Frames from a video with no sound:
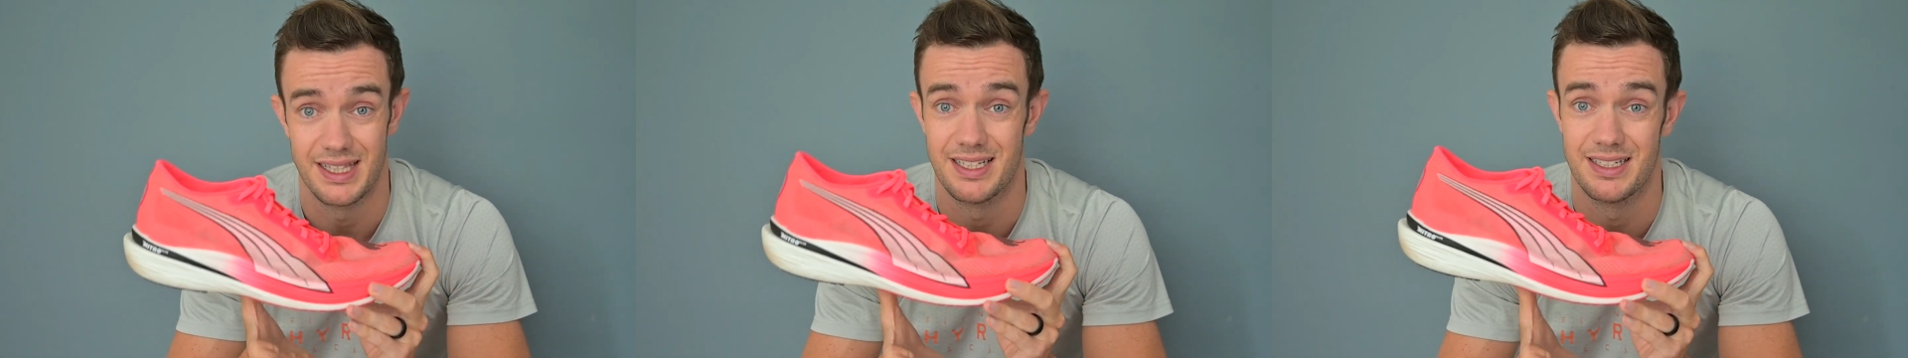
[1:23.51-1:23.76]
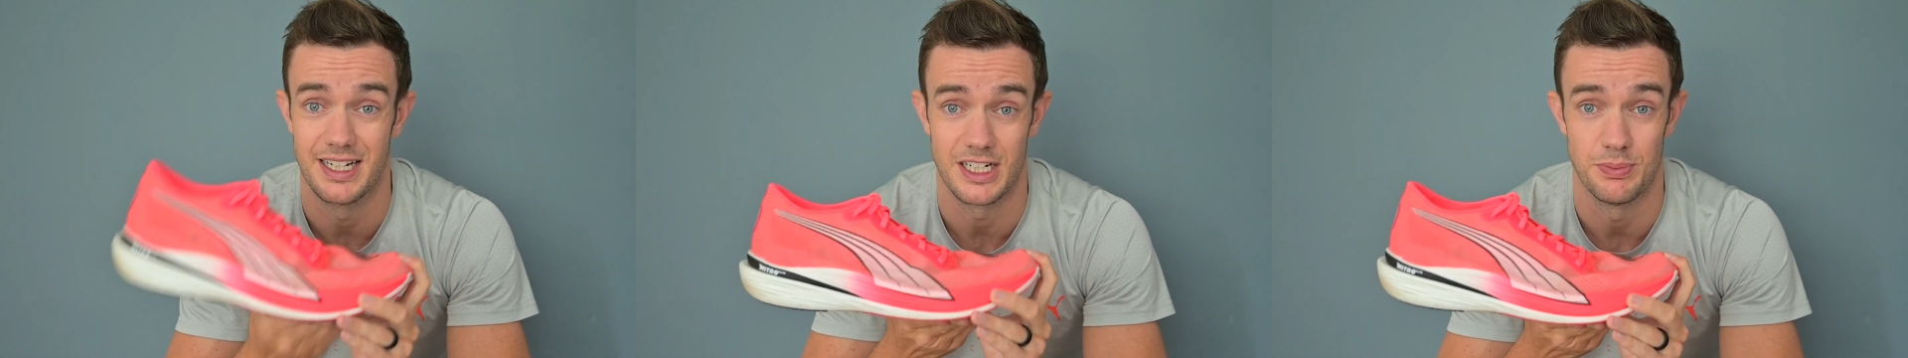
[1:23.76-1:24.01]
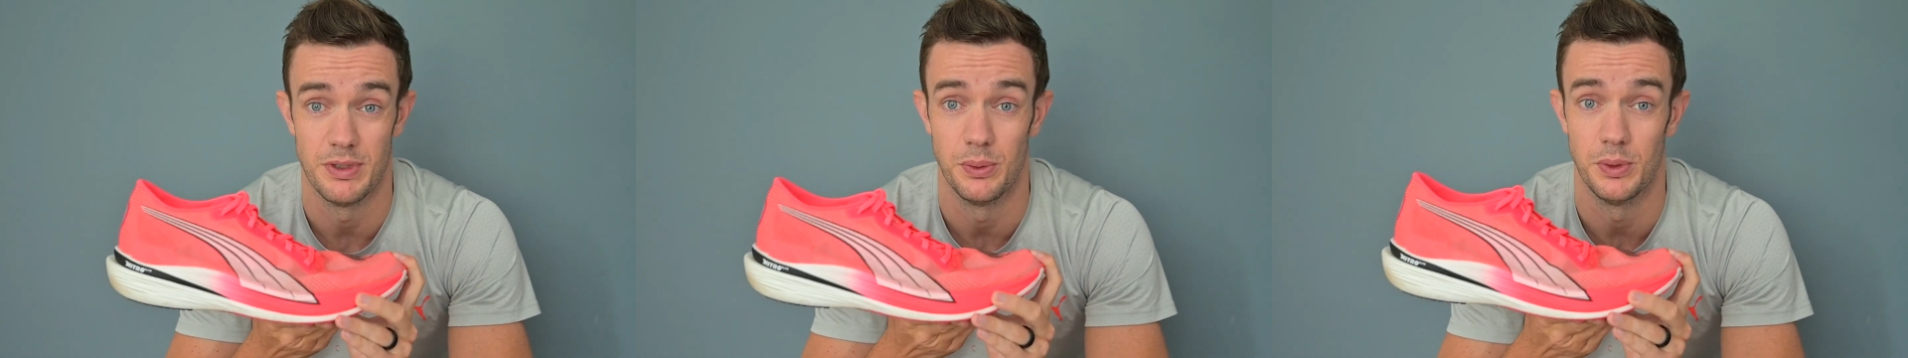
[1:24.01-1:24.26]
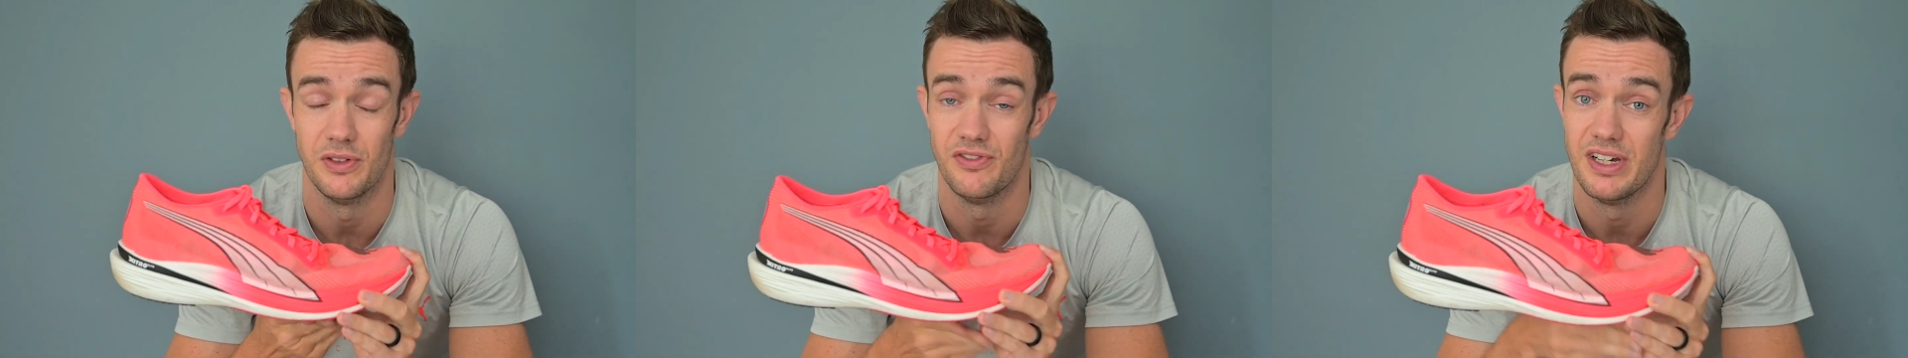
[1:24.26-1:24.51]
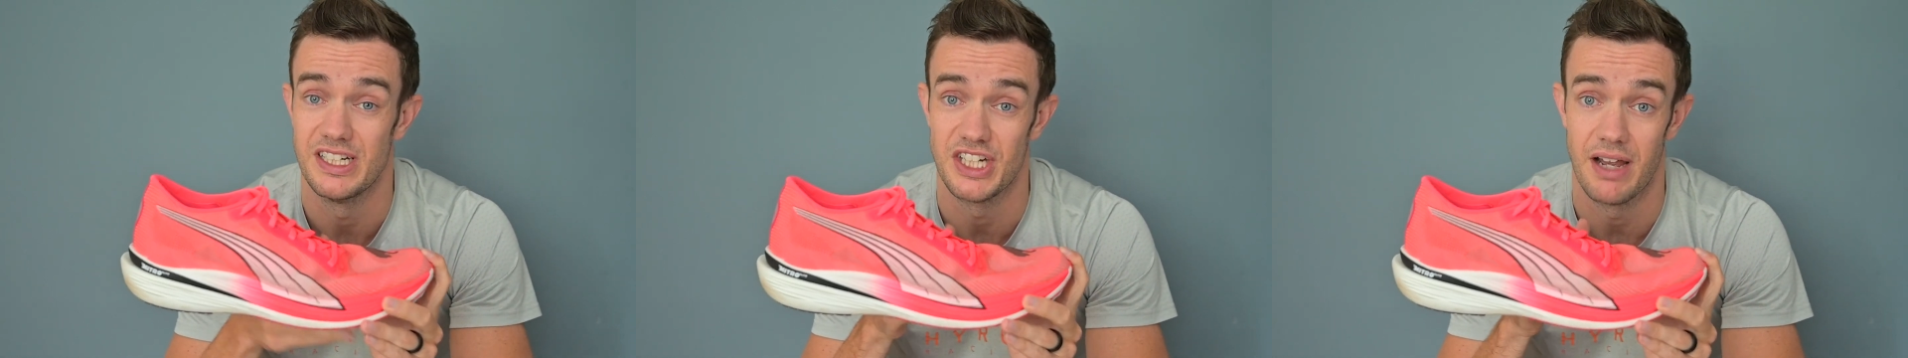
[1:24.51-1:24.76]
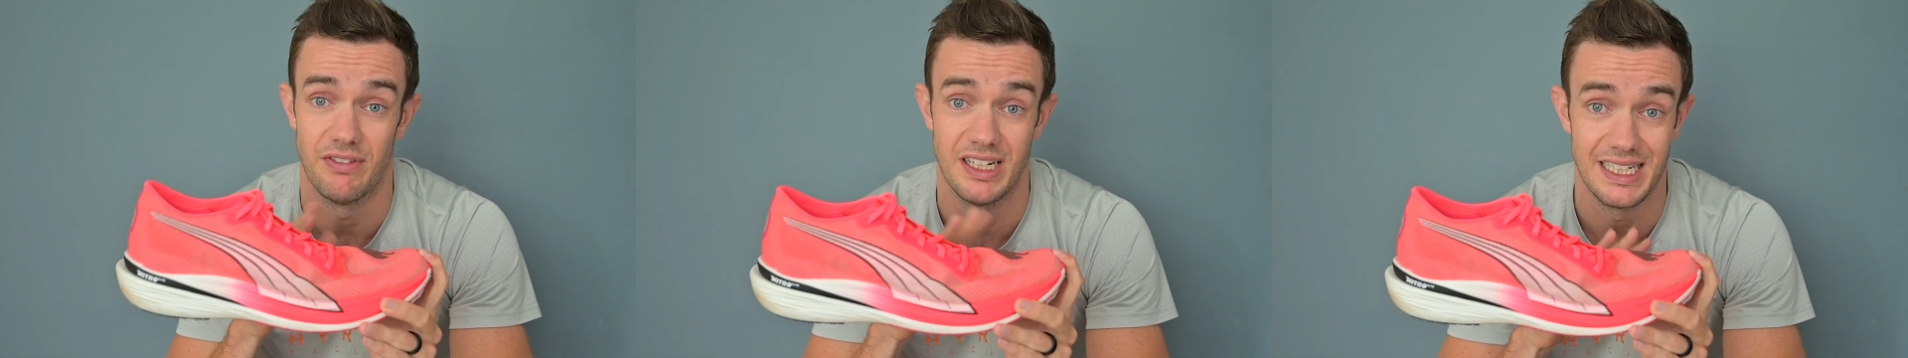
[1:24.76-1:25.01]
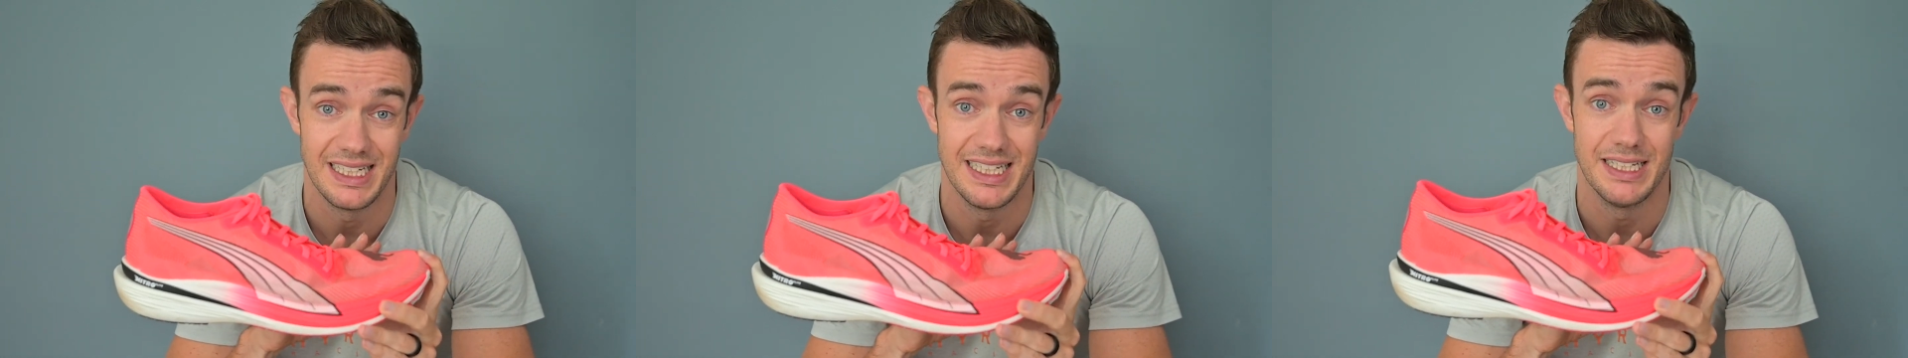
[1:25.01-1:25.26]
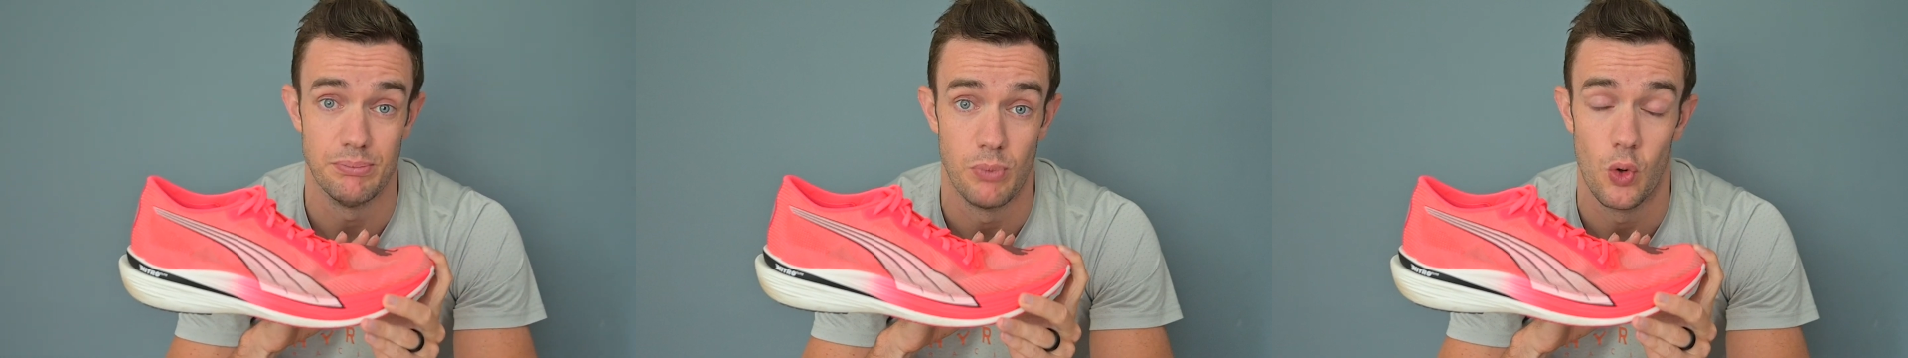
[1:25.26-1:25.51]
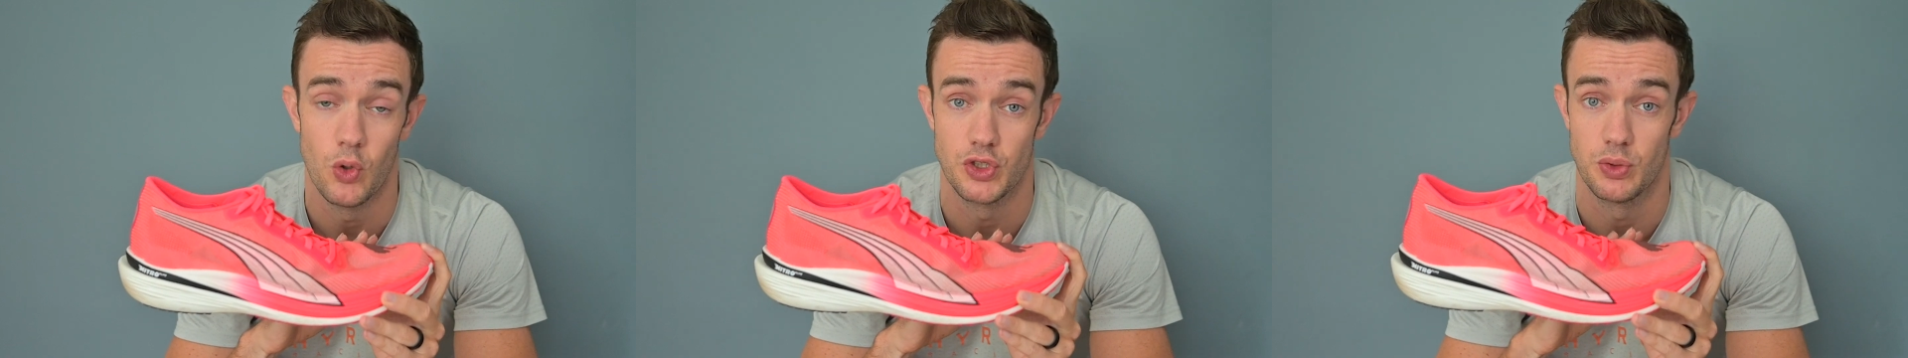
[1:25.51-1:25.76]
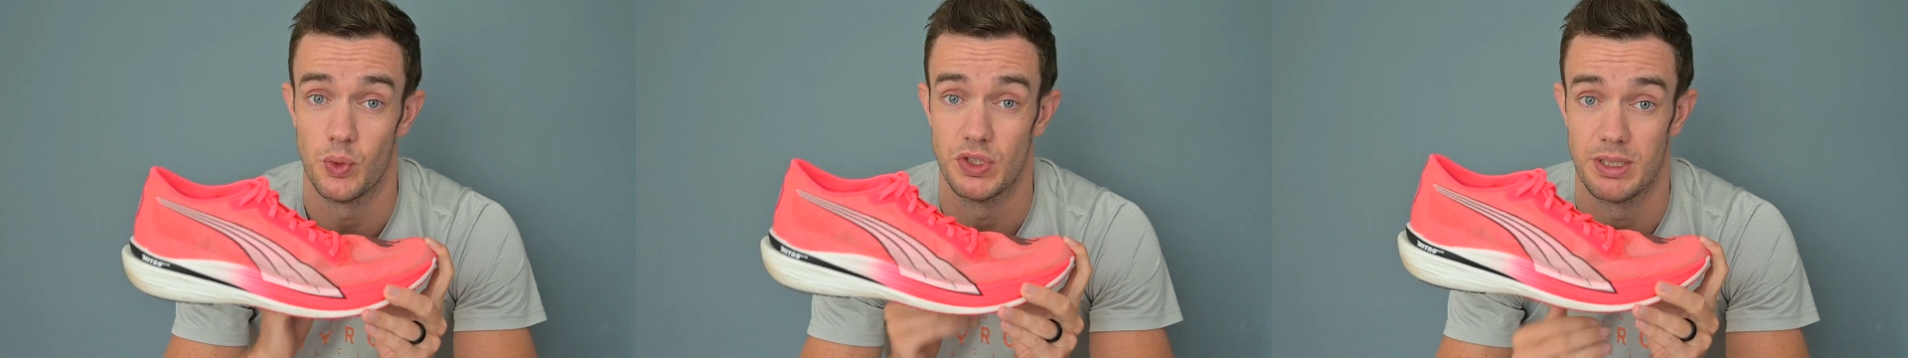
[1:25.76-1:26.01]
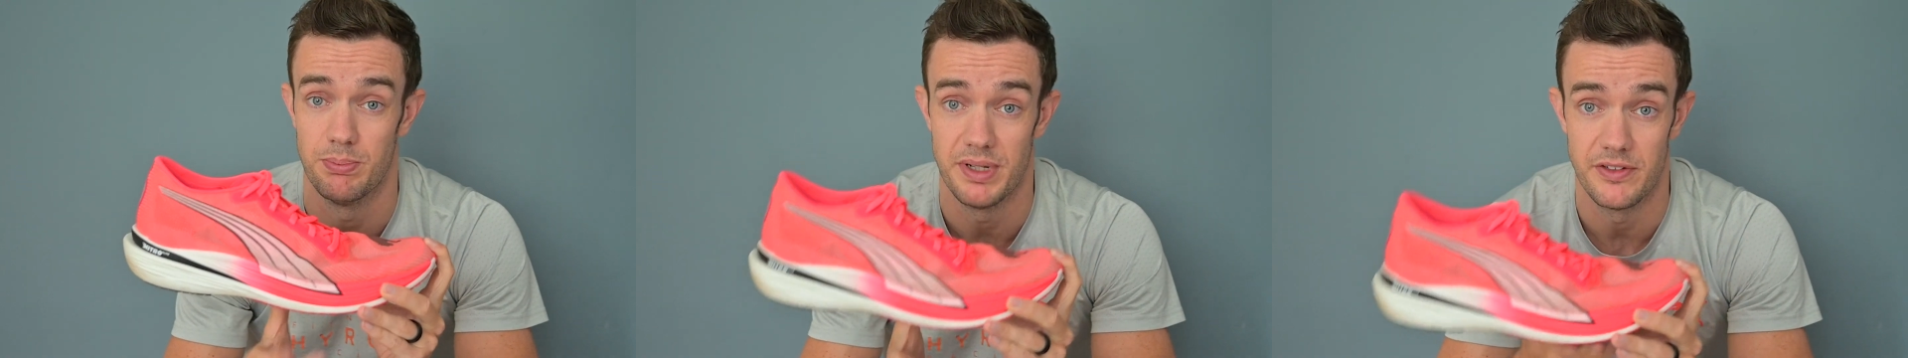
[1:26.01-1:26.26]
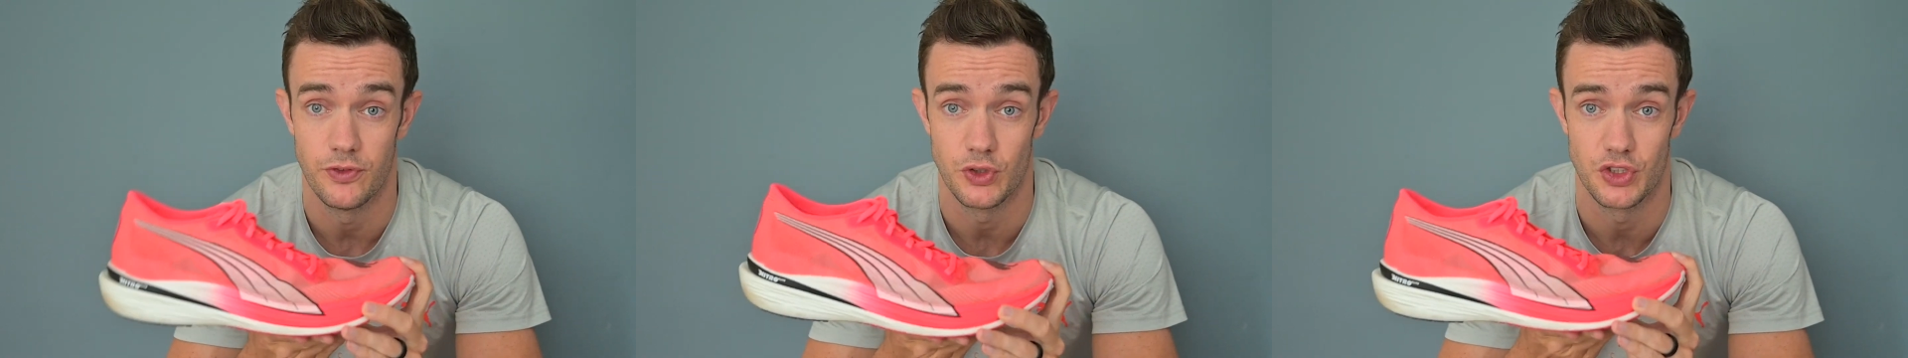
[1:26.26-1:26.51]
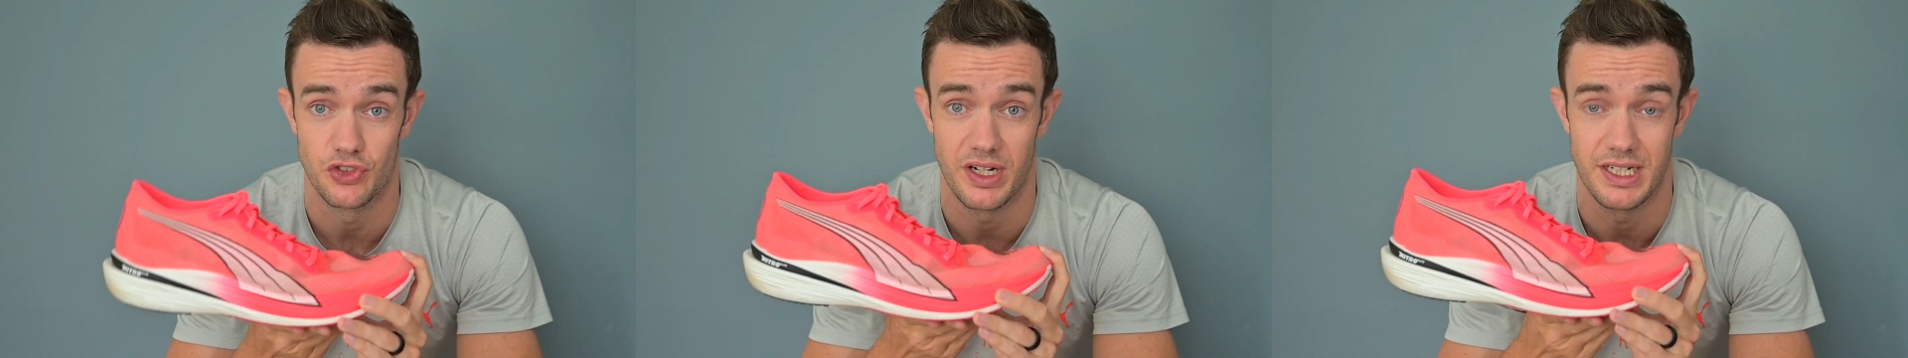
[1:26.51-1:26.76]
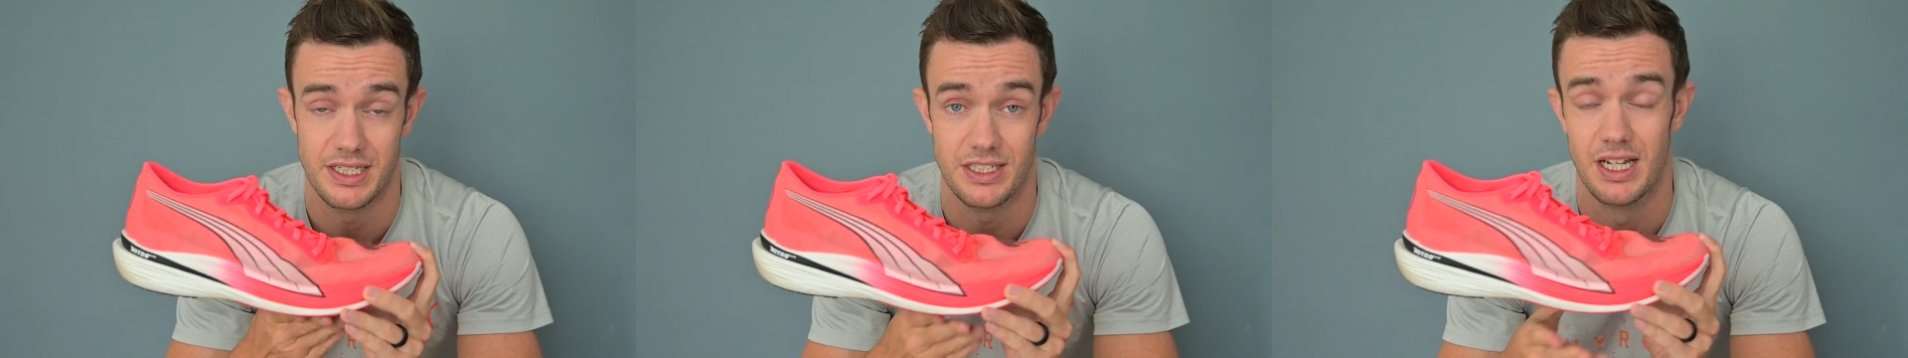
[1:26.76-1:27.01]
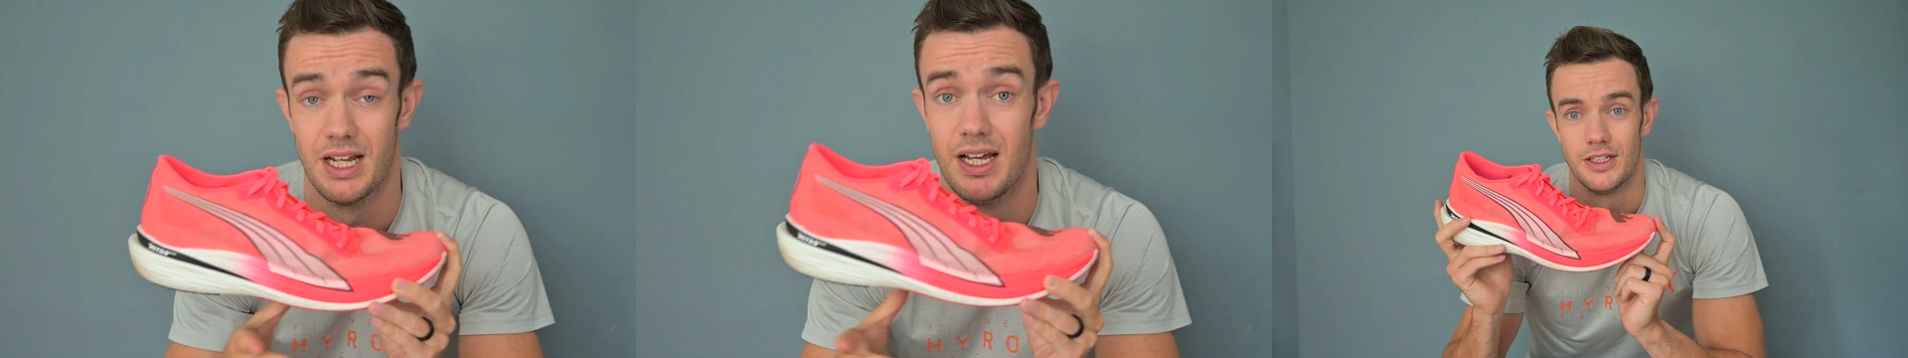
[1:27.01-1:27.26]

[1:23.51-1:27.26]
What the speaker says: The 6mm will generally lean more towards the midfoot strikers.